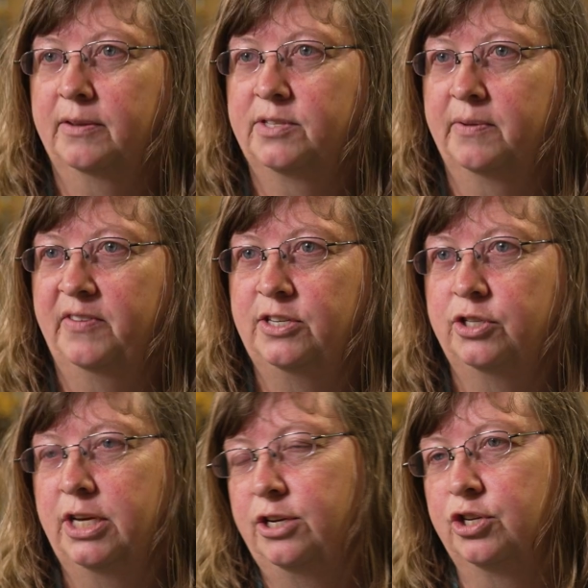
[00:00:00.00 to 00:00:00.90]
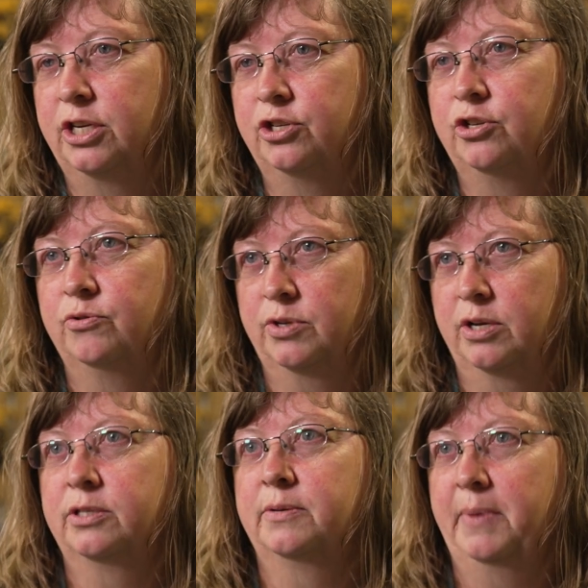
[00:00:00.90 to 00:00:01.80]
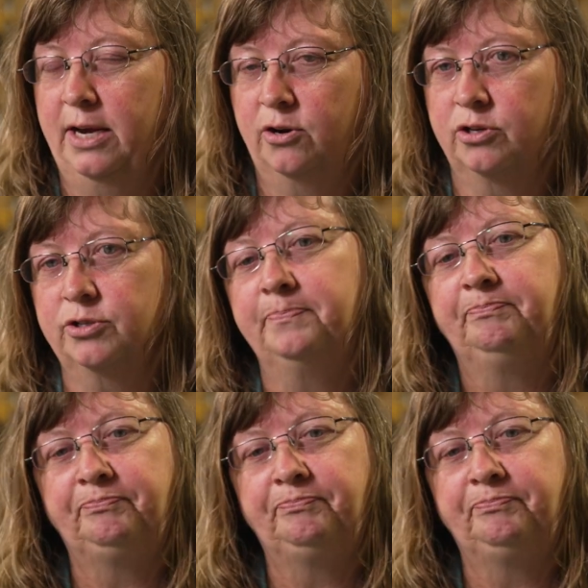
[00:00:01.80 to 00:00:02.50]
vegetation issues on some acres.